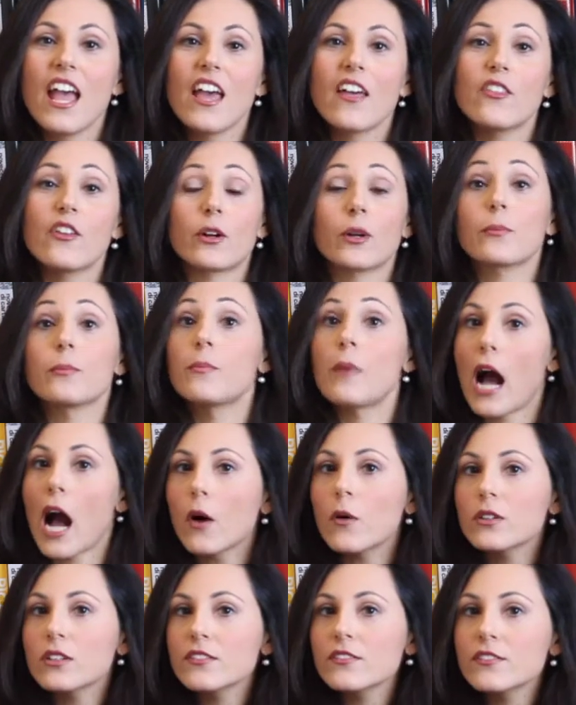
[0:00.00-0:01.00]
They're
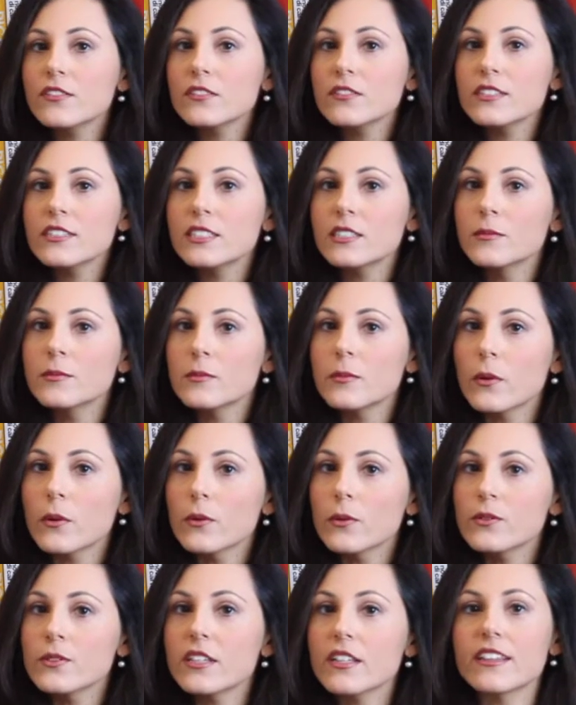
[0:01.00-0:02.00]
powerful
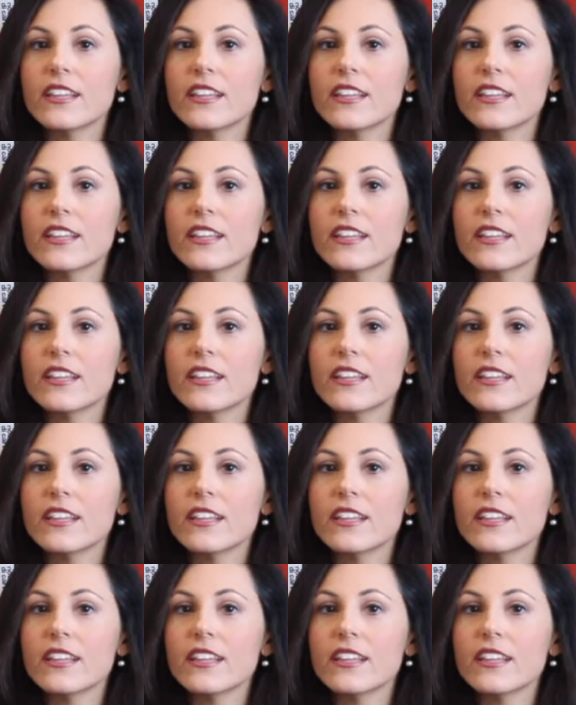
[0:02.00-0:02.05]
symbols